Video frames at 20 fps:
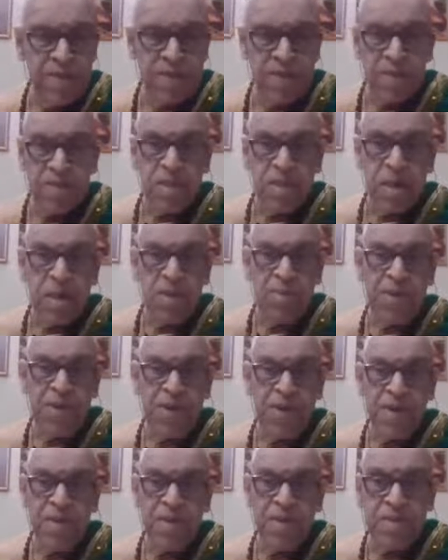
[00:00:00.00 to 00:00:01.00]

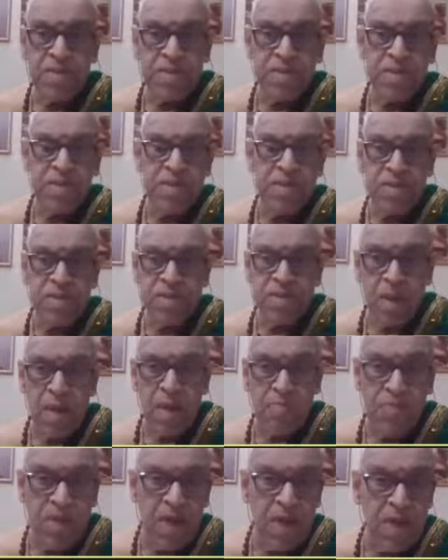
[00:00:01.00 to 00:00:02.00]
Chintamani is
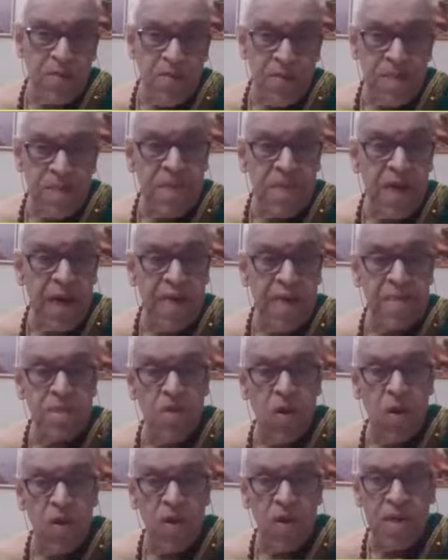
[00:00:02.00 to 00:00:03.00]
something which grants
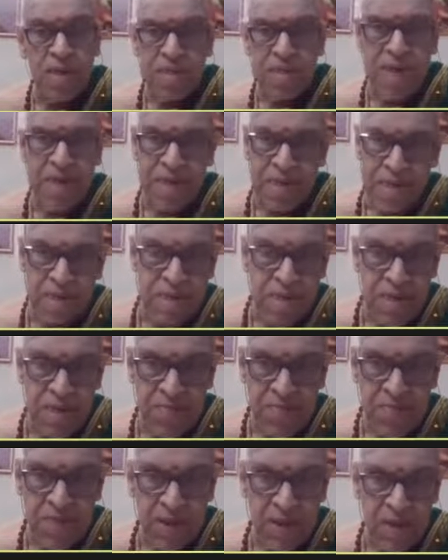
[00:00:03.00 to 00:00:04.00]
all desires.
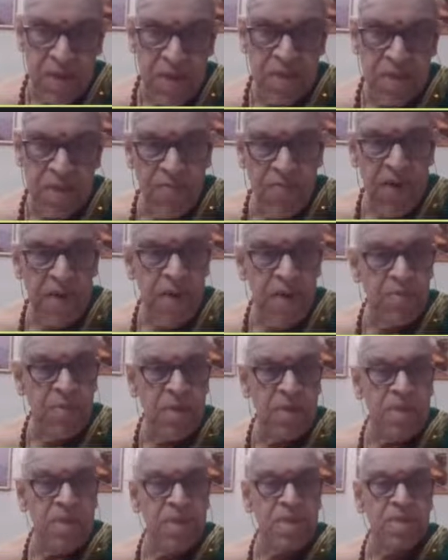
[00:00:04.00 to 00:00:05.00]
It is available in